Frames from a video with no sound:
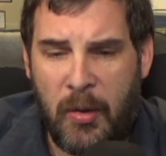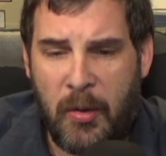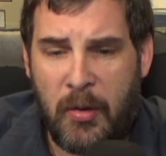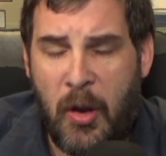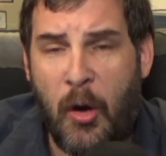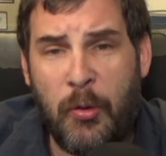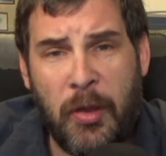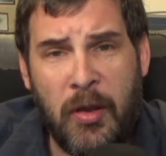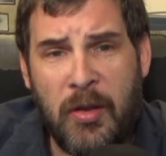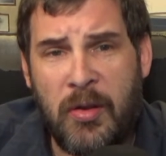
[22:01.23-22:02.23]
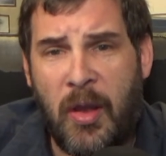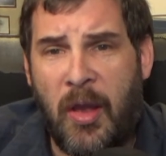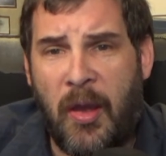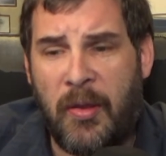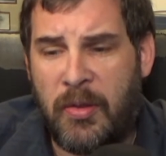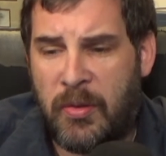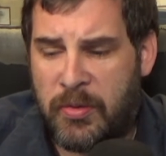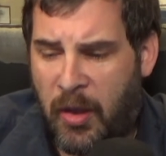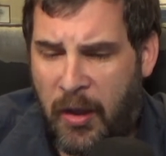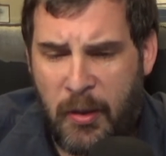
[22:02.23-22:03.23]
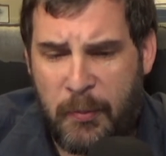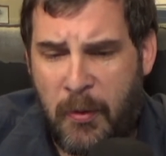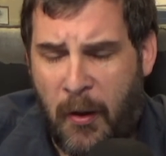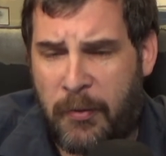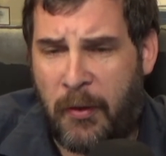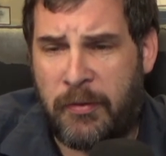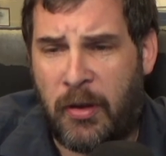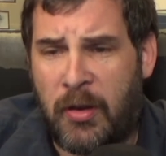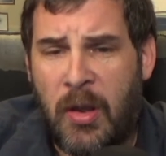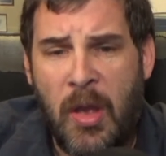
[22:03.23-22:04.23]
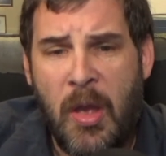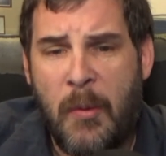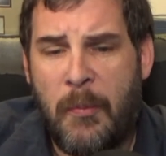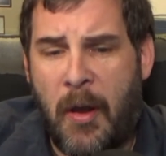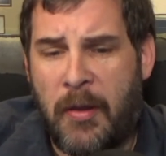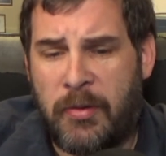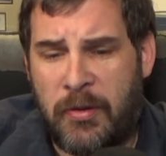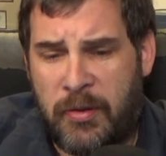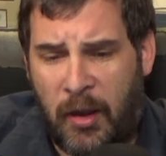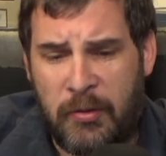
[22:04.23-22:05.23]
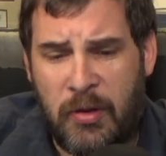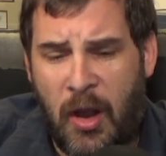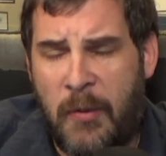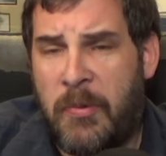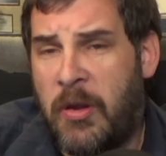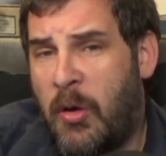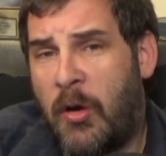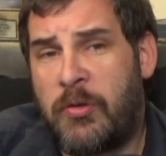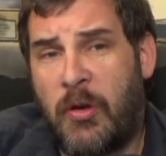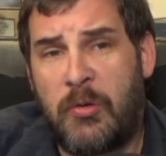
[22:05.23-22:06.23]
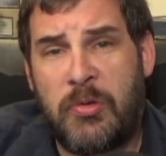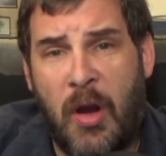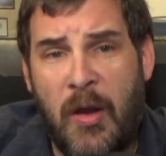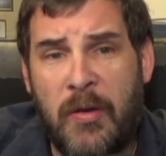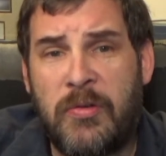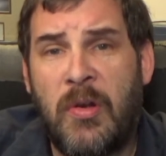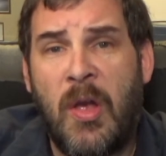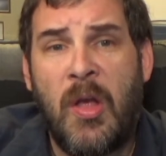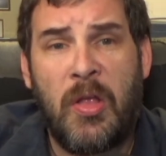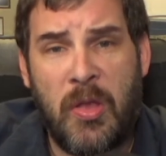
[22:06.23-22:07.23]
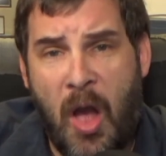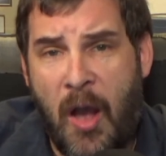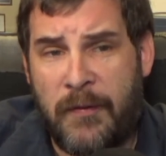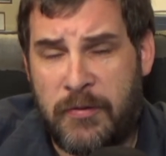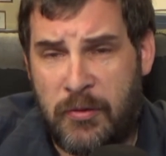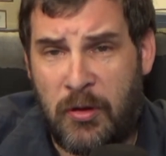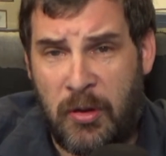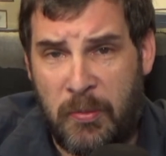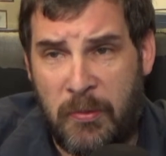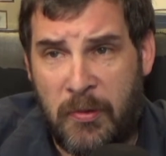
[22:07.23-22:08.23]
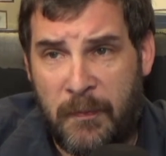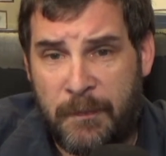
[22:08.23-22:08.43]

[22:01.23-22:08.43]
coding and data processing, but at the same time, he also does live streams.